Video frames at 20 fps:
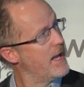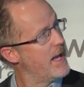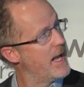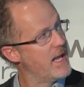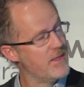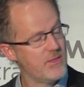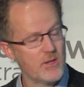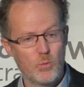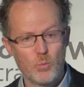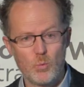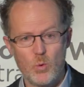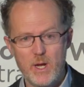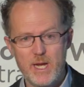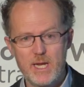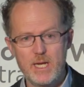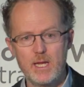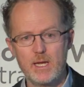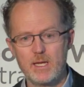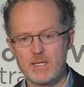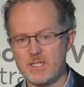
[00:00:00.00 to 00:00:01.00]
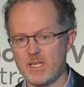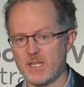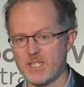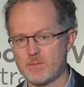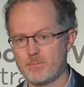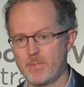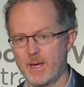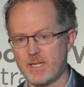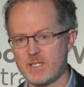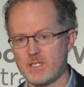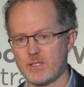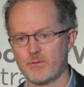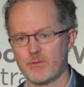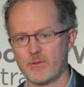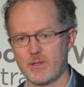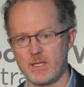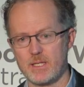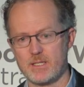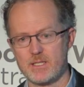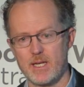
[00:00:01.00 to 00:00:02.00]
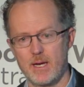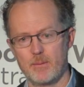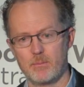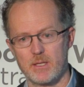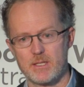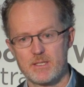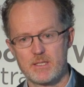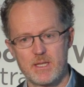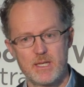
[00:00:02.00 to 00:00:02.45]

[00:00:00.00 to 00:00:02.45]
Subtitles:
in that weaning is expected for these tablets.